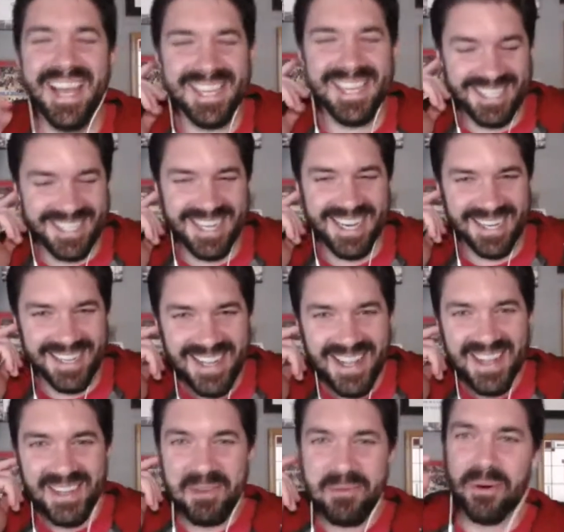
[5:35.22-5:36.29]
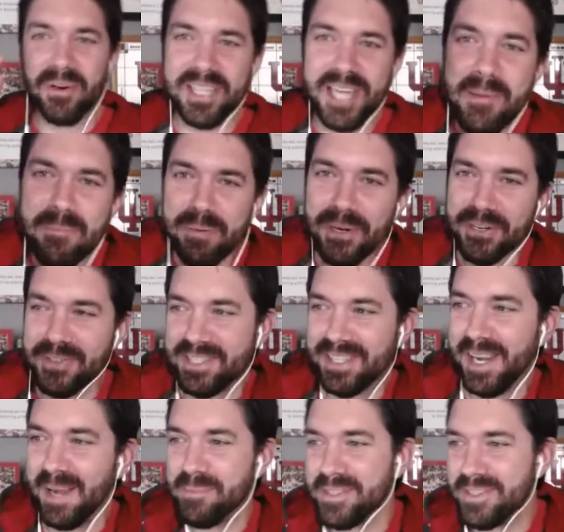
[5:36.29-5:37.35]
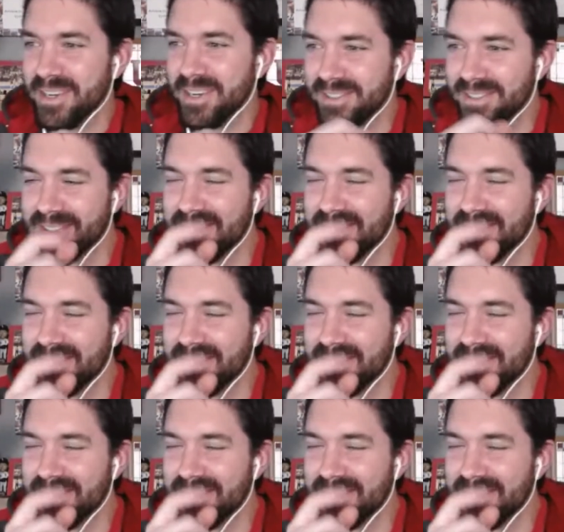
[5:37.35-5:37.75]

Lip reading: Yeah, you will keep producing episodes.